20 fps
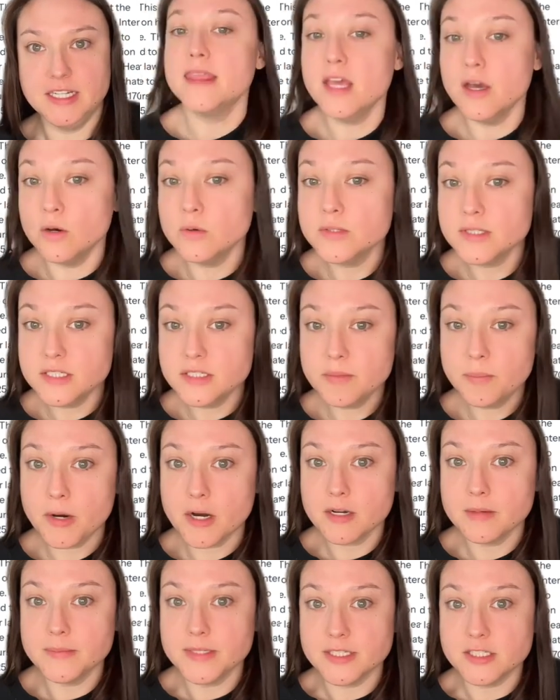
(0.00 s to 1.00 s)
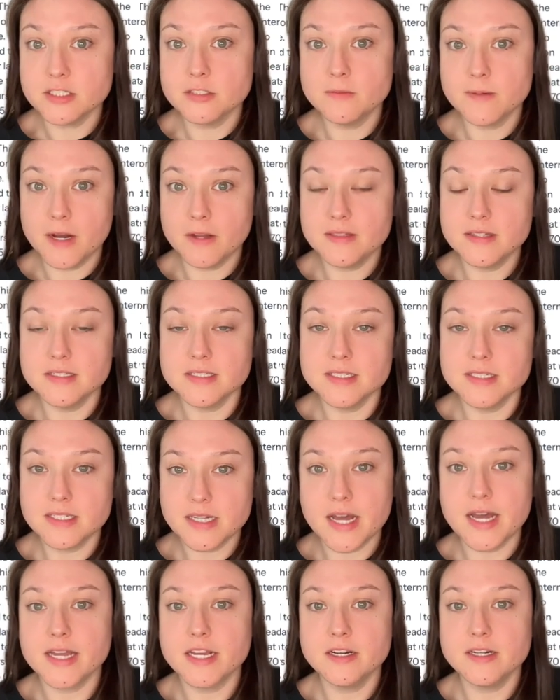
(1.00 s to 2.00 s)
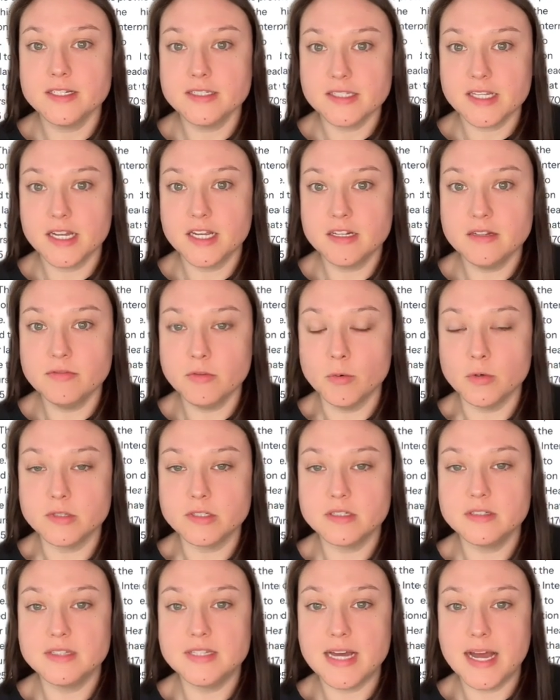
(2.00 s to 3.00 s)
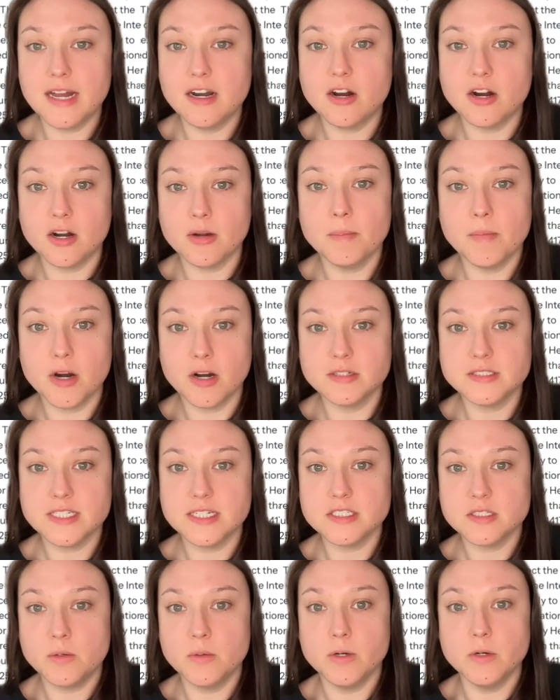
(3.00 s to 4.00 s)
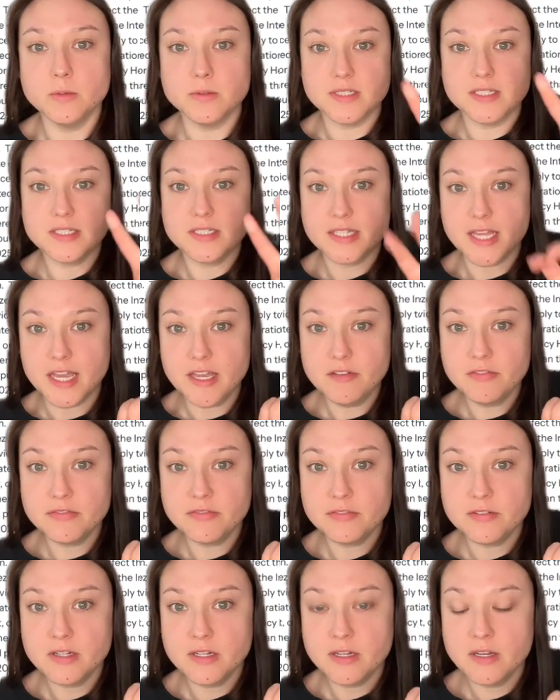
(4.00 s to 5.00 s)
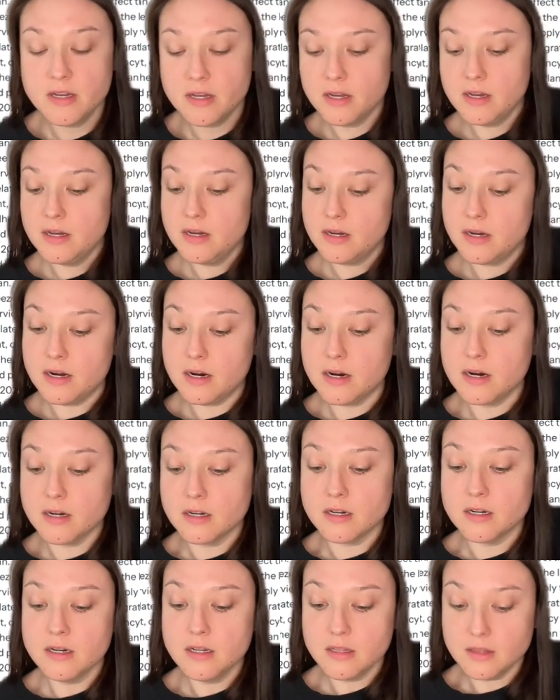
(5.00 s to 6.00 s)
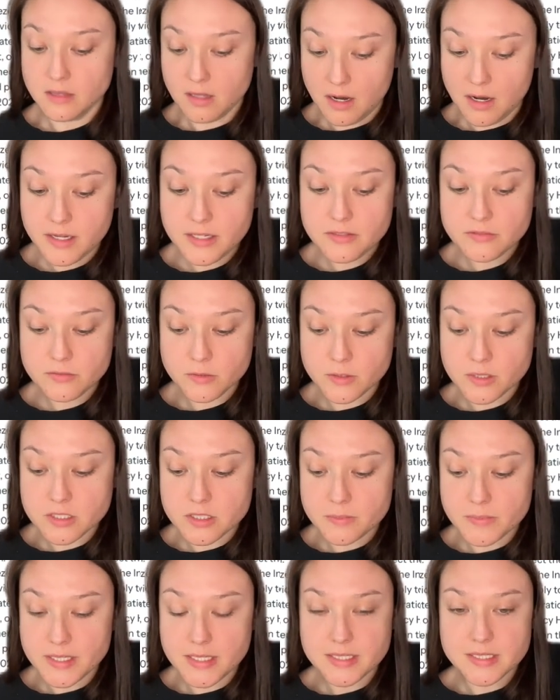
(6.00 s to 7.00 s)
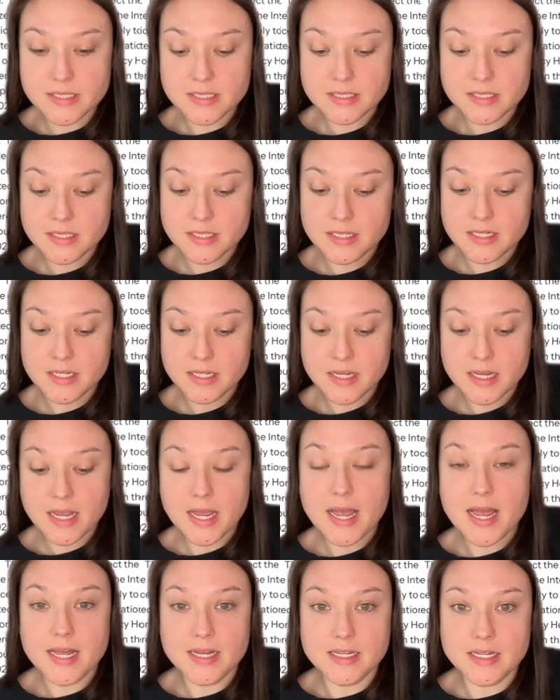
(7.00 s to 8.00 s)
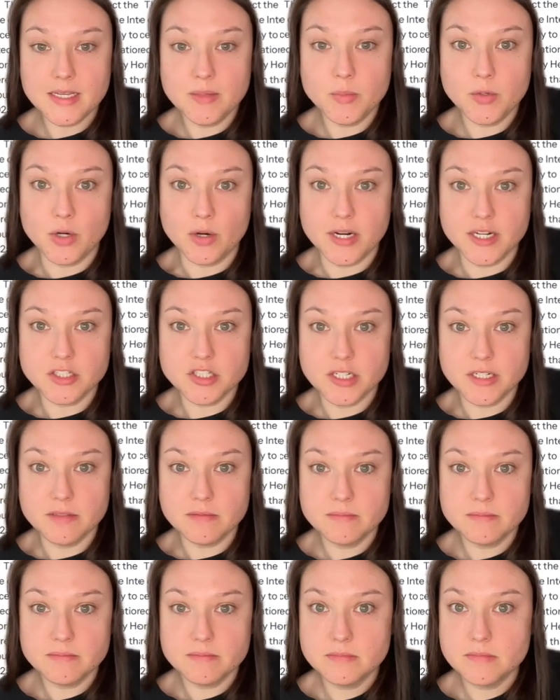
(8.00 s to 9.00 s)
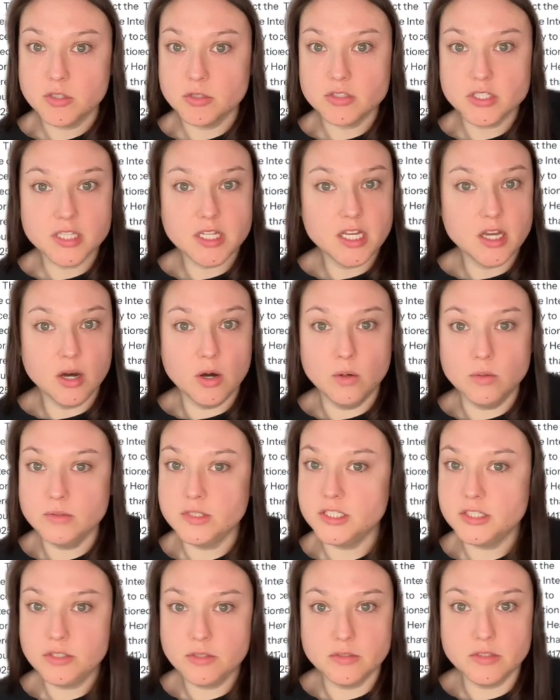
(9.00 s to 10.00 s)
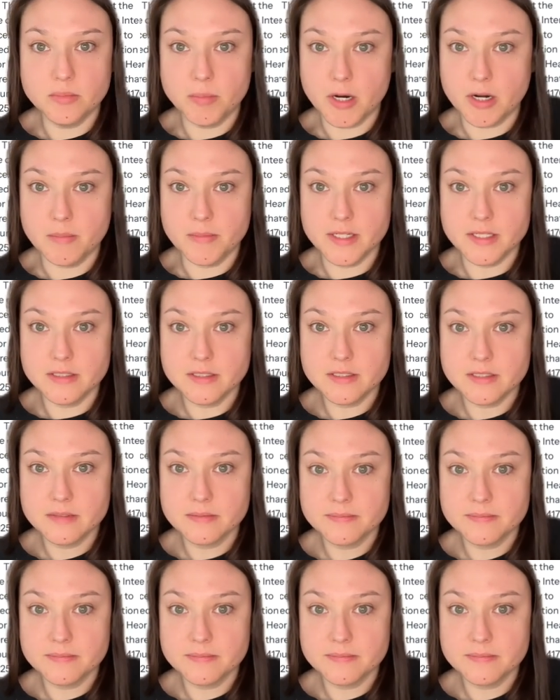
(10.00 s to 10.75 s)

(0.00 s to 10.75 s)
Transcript: The only departments throughout this entire executive order that are marked as, quote, safe are law enforcement and immigration. Those are the only 2 departments.